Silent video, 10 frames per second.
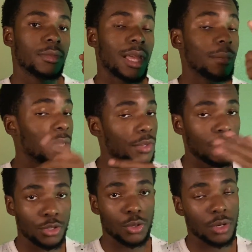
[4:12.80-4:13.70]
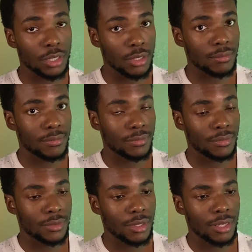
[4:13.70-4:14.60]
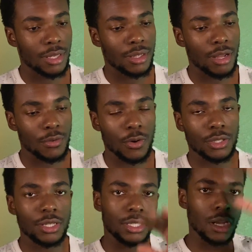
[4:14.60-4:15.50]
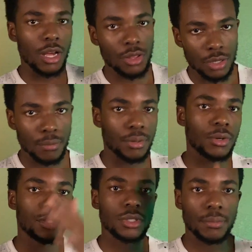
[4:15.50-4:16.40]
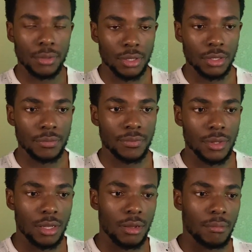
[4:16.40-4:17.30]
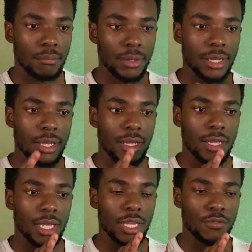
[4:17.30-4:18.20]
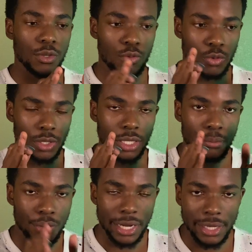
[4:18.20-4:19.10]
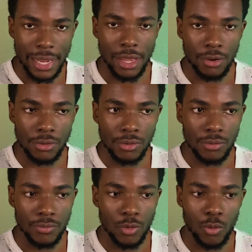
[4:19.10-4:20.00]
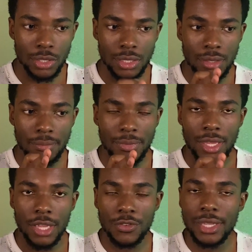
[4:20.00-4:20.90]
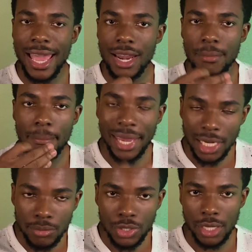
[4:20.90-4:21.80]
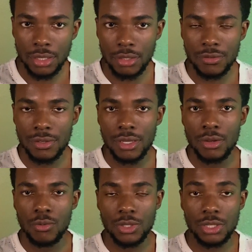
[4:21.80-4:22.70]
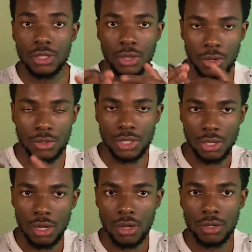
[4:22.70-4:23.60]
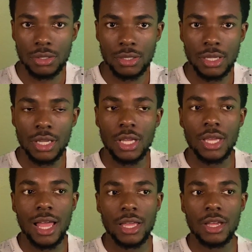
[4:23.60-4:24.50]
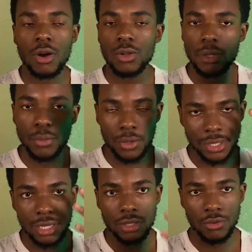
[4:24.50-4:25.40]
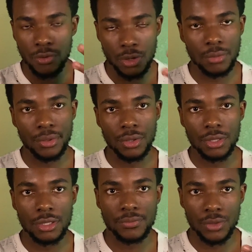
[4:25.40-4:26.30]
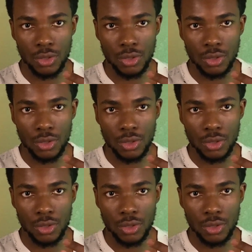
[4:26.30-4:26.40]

I'm giving you the shortcut. Of course, there's other components you could put in, but if you really break down if you had a main objective, which is to learn songs, it only boils down to 4 components.